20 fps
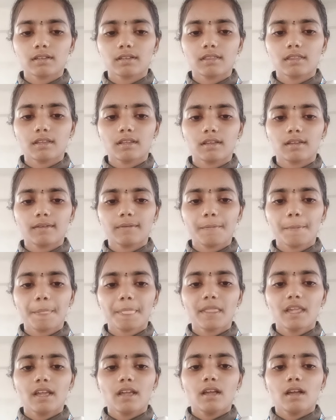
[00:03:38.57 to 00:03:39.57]
the
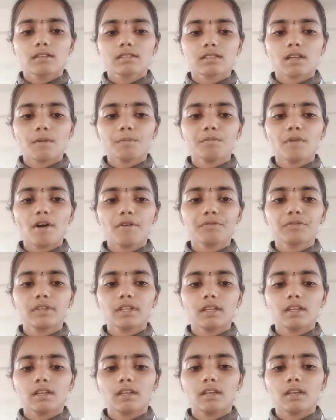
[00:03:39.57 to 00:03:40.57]
some of
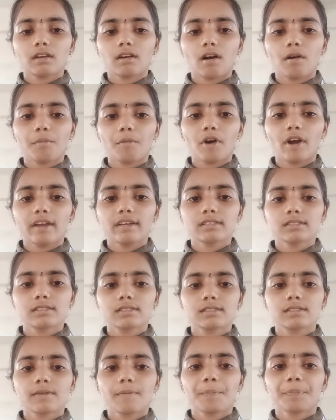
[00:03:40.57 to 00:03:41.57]
the
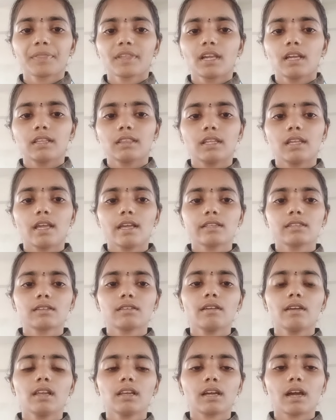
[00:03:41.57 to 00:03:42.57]
commands. The
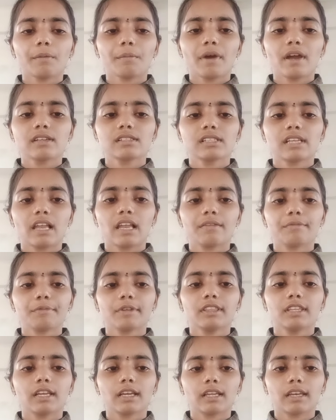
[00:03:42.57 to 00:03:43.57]
SQL commands help
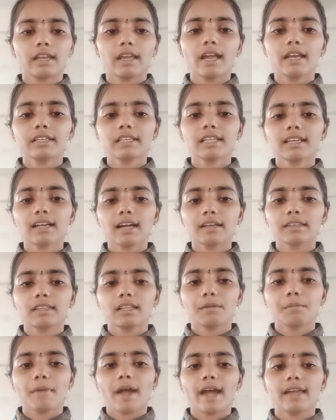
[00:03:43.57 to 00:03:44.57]
in the creating and the
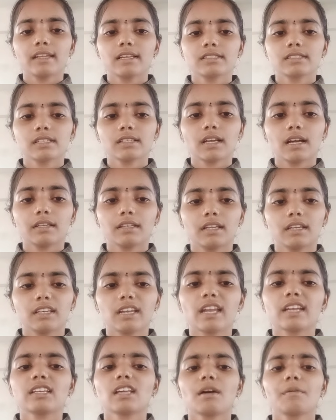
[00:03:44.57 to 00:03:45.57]
managing and the
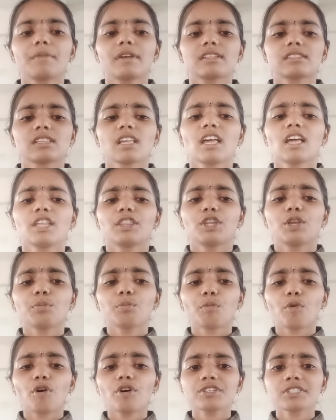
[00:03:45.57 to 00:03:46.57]
database. The
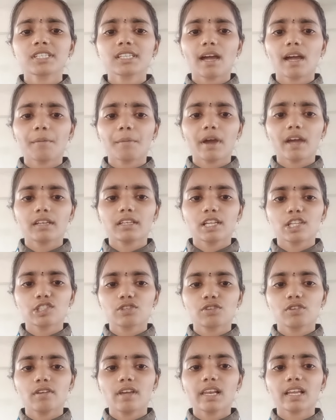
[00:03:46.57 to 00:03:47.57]
most command
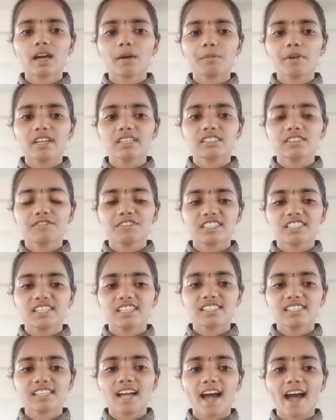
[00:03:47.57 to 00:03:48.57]
SQL commands which
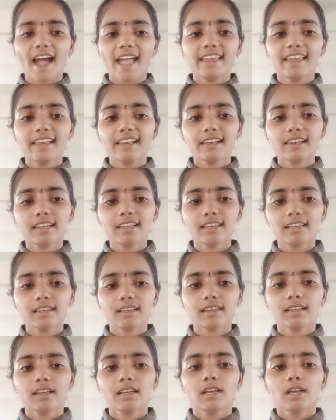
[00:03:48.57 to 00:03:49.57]
is
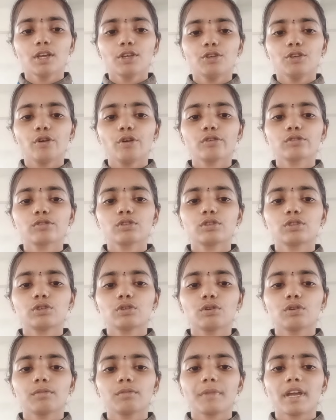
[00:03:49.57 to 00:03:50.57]
highly used
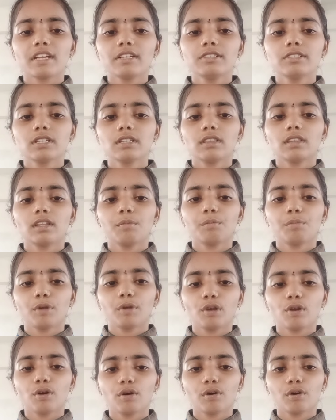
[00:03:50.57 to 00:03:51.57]
to mention the
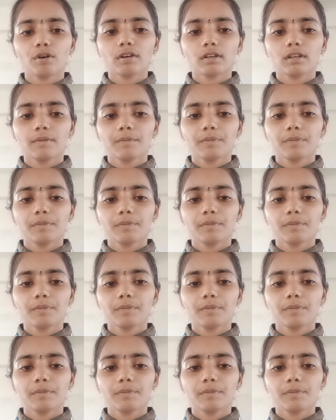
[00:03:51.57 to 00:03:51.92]
below